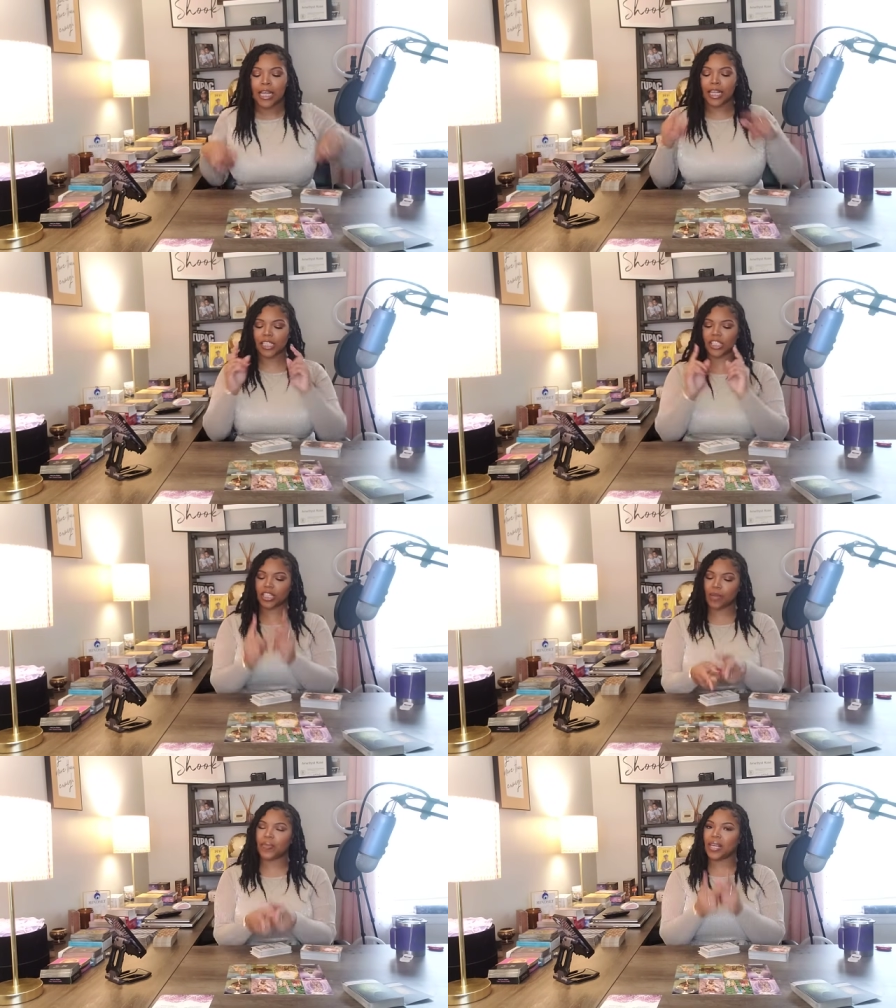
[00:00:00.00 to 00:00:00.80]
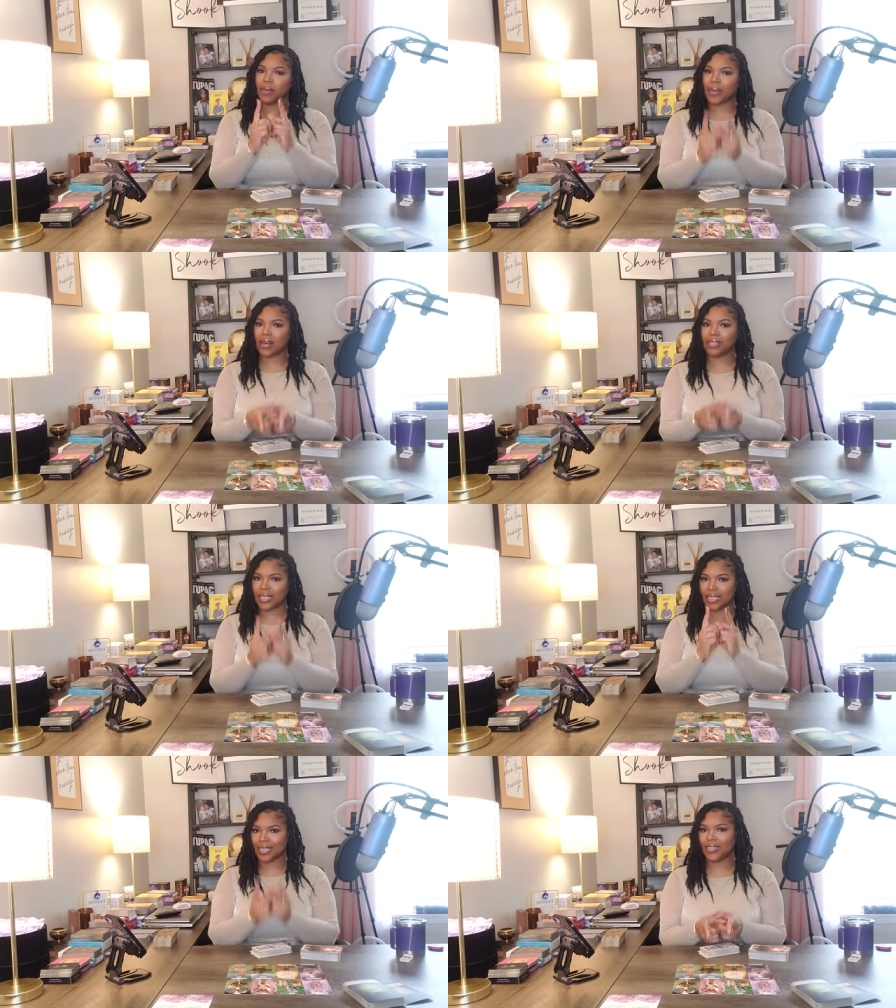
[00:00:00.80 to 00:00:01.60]
It's something about
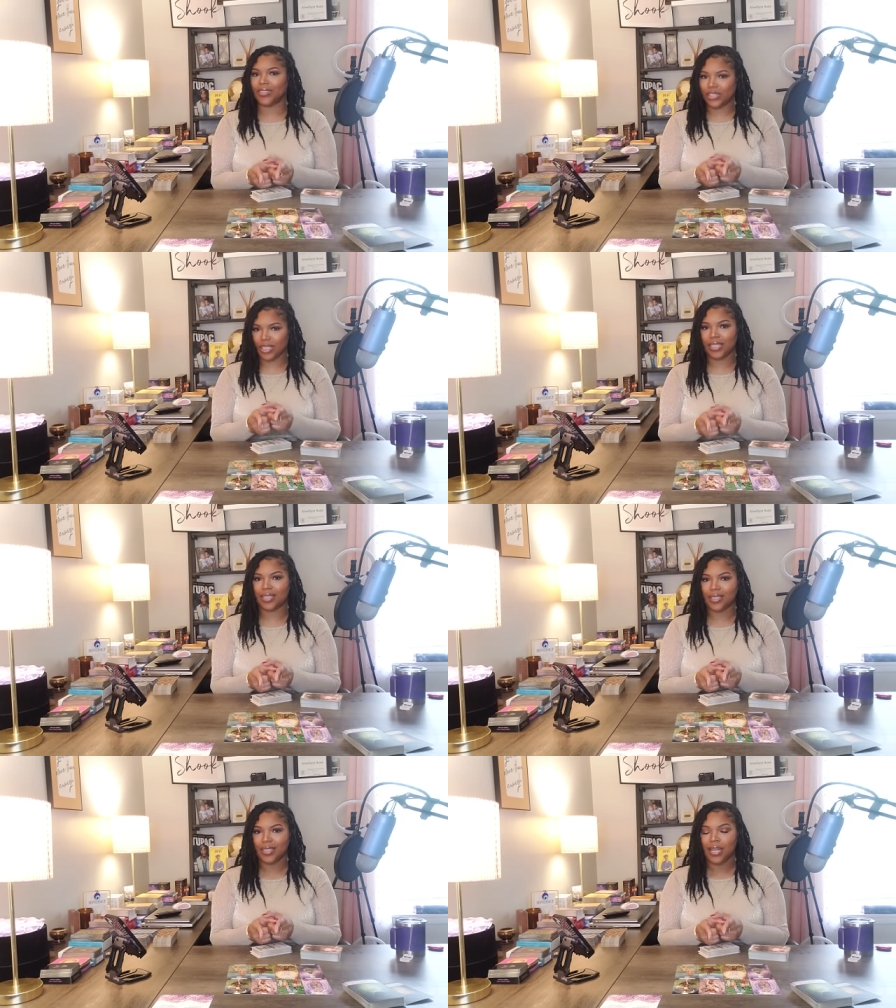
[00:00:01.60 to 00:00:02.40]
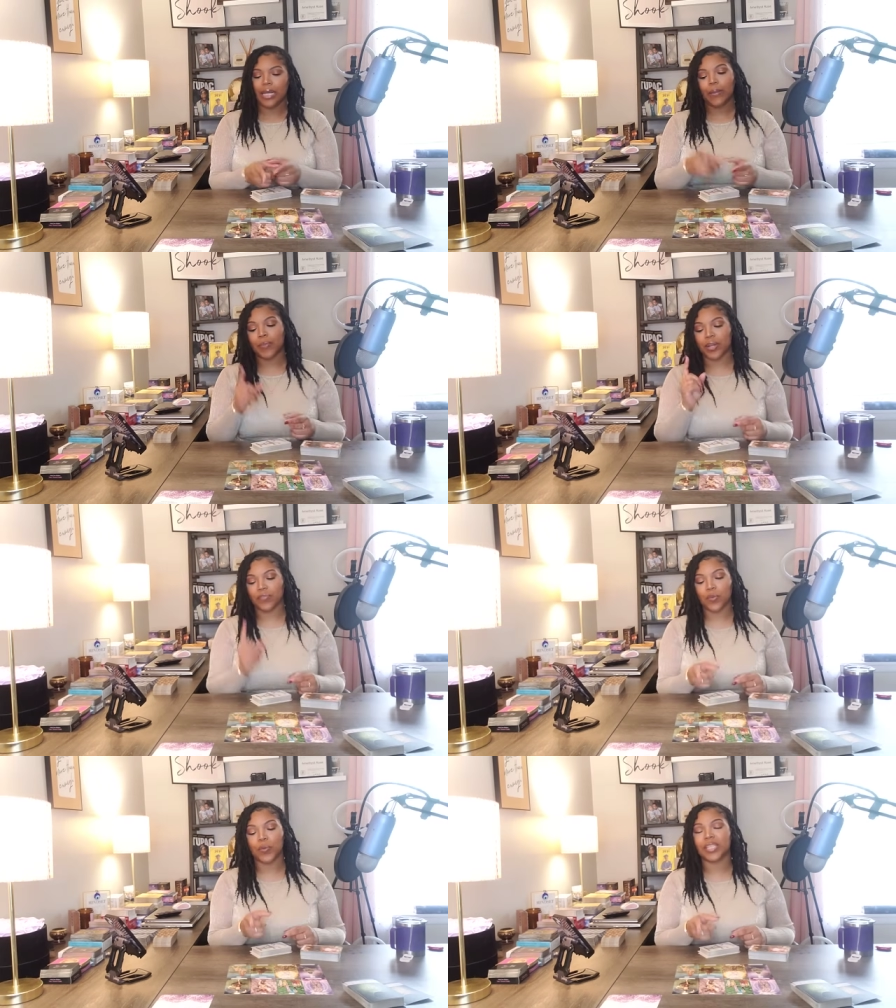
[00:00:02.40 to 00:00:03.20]
this energy. But
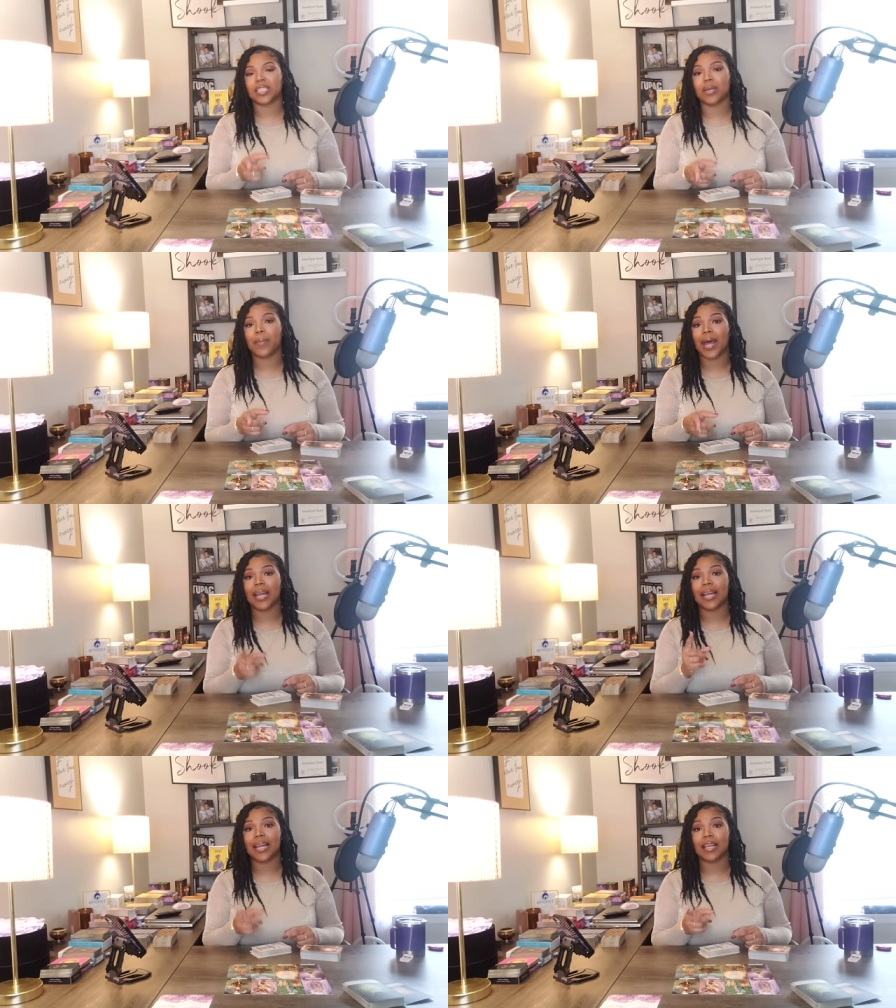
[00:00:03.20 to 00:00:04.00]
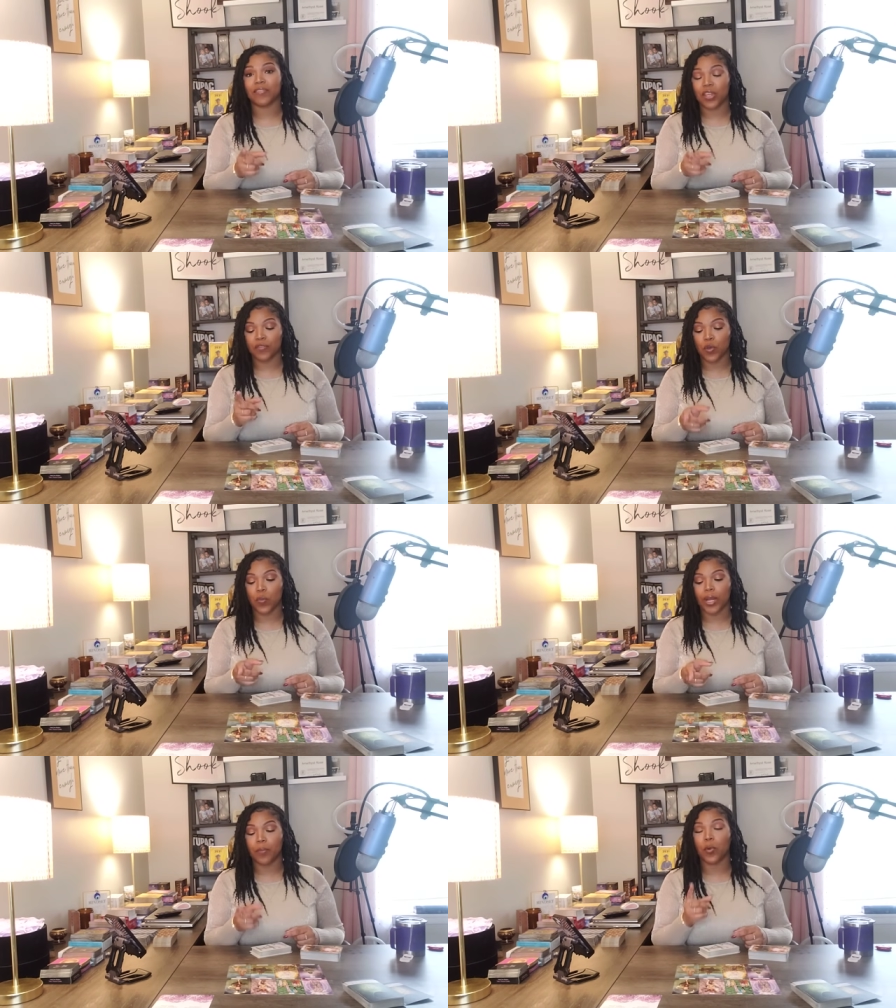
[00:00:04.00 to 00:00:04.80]
if you with somebody, if, if you
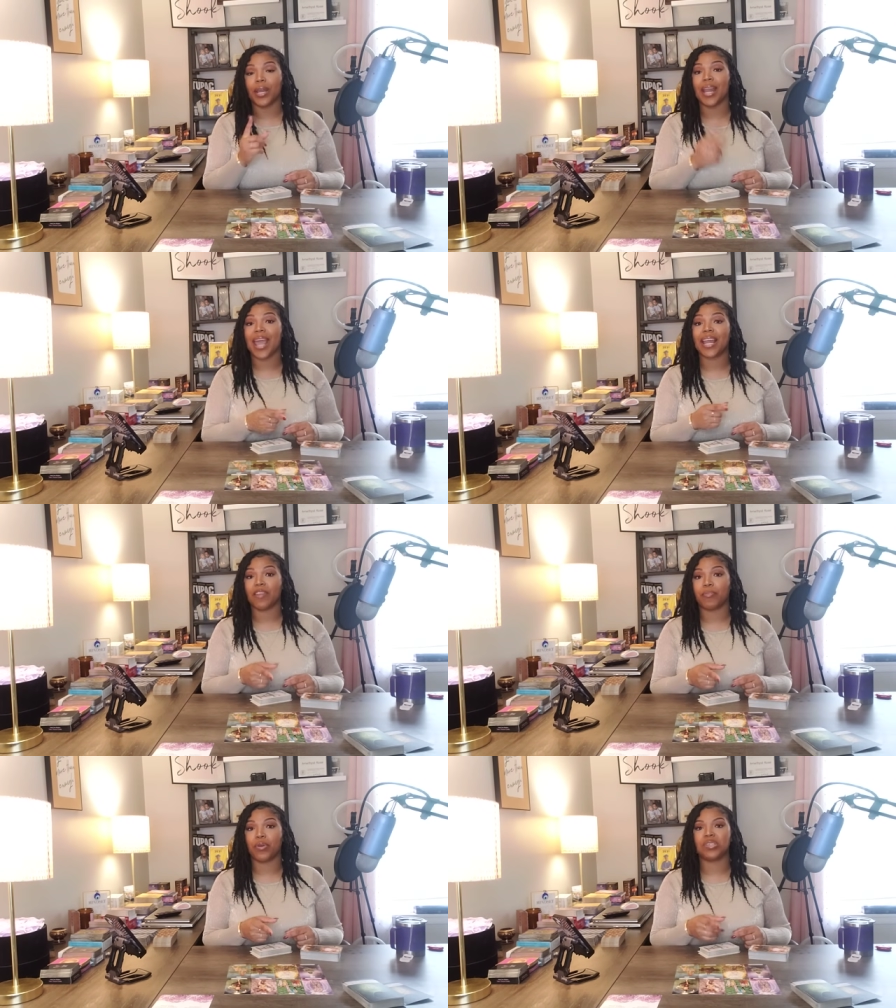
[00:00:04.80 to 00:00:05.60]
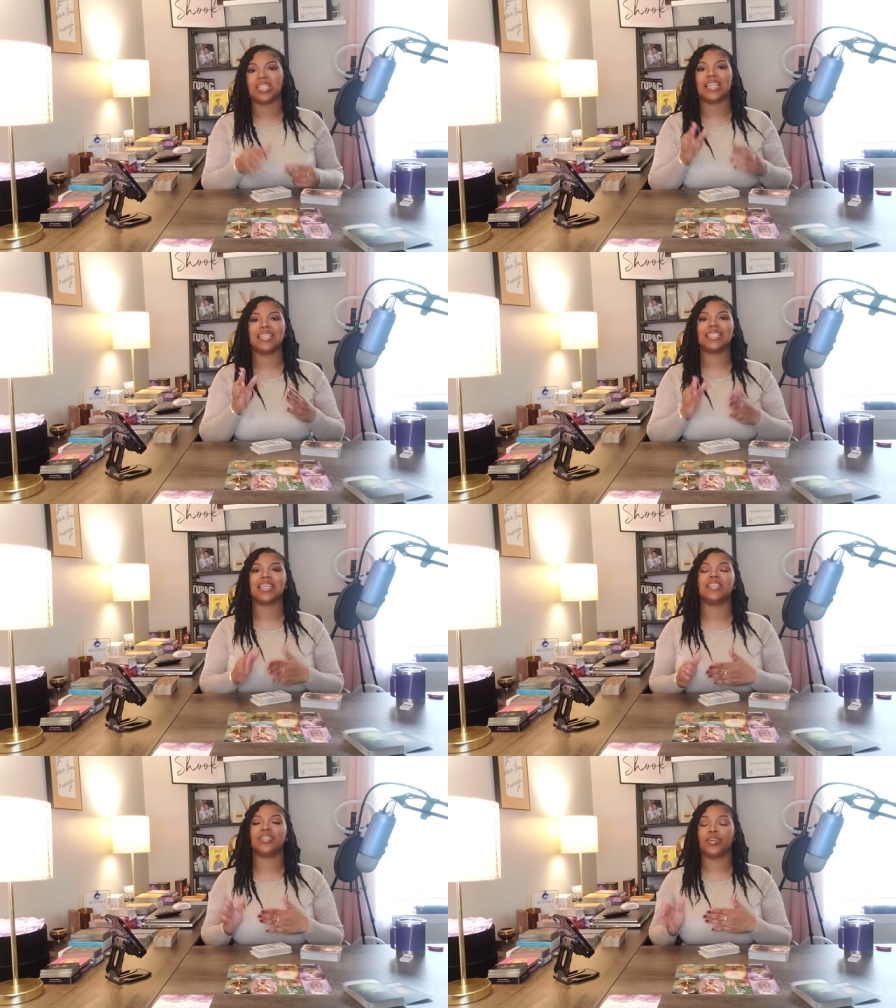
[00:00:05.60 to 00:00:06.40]
with a more negative person, it's
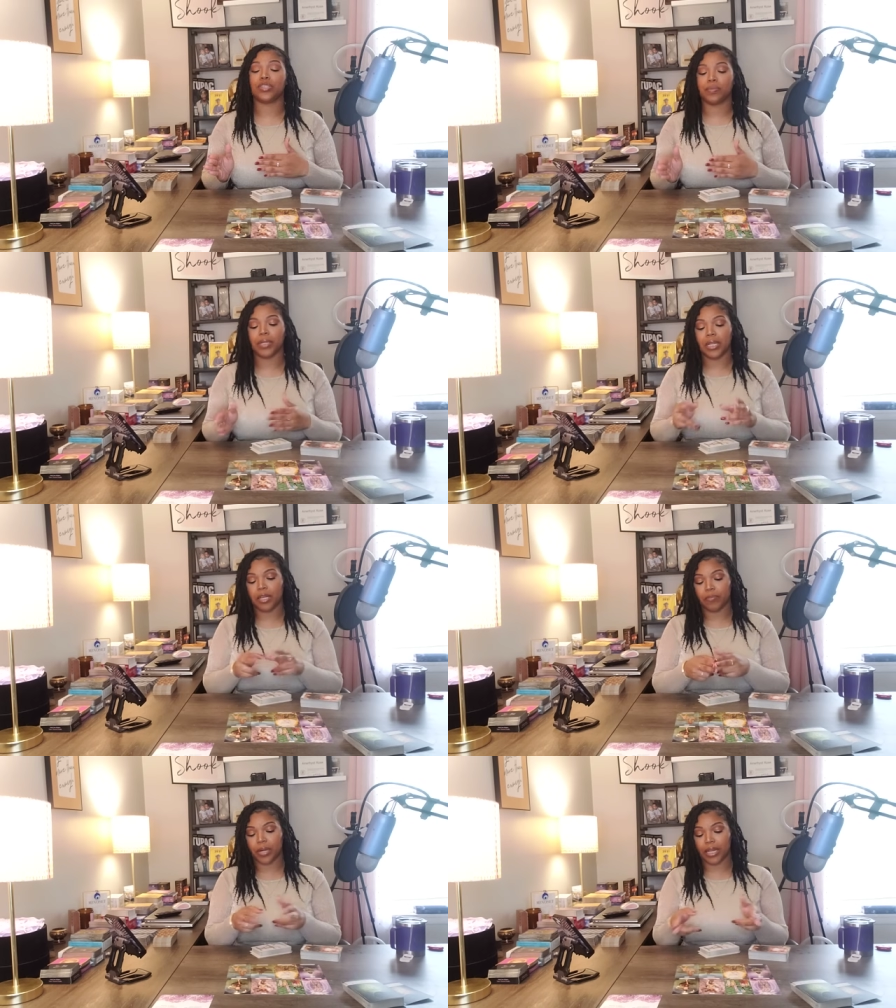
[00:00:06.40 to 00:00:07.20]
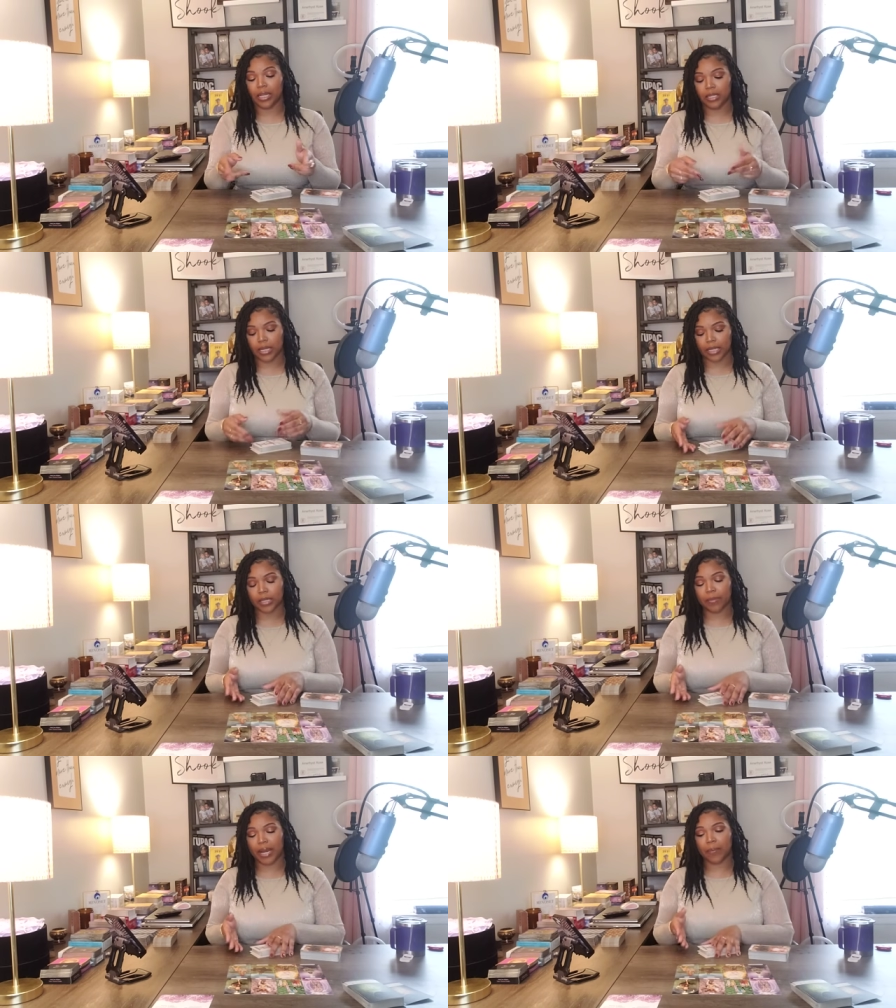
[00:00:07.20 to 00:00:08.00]
easier to believe. But it looks like
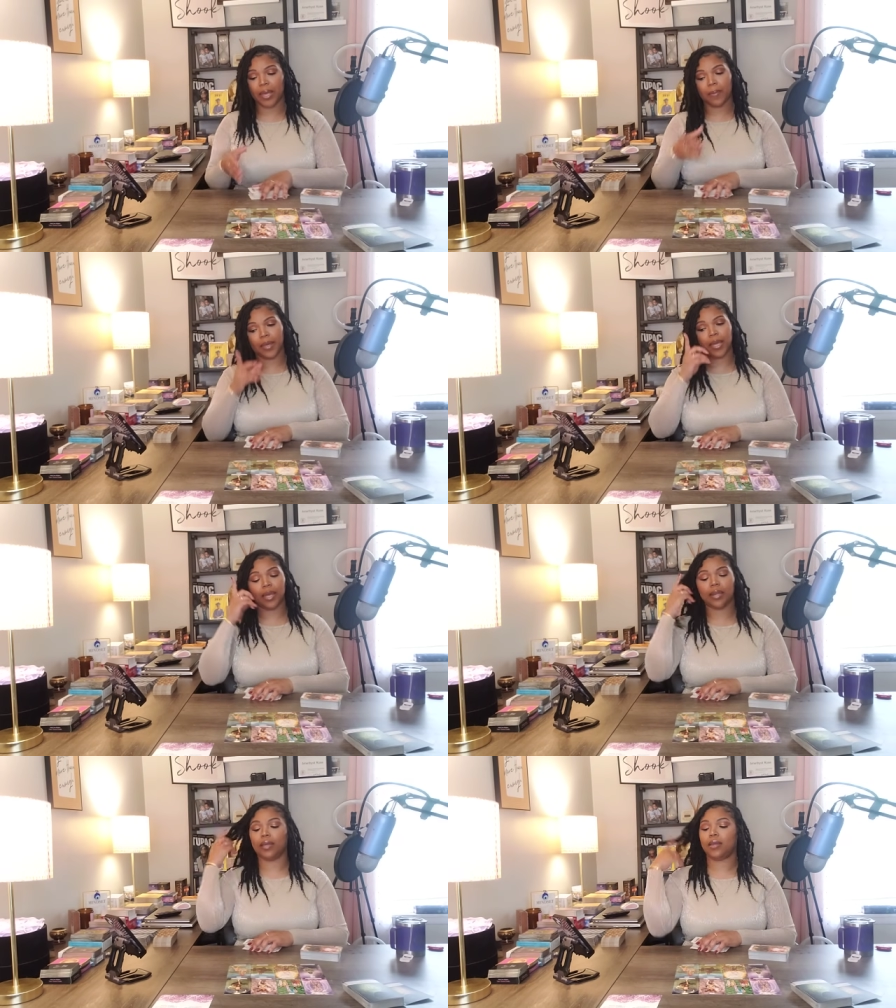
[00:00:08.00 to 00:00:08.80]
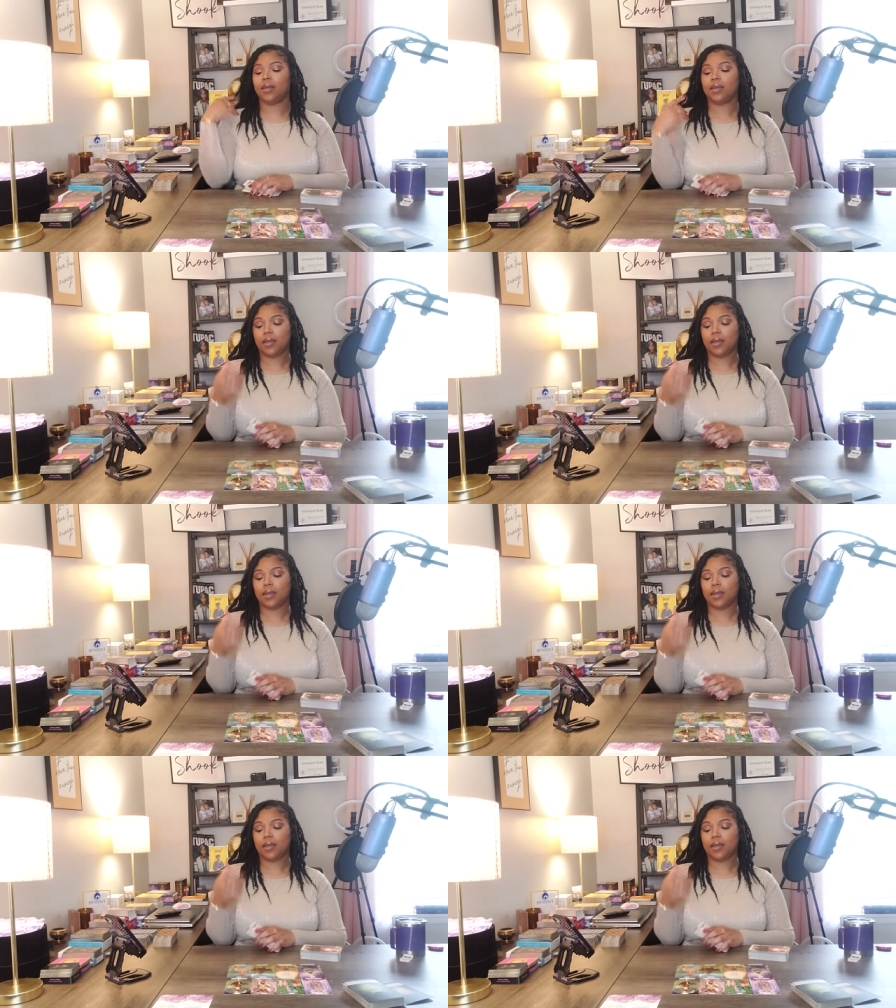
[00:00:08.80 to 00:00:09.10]
somebody may be getting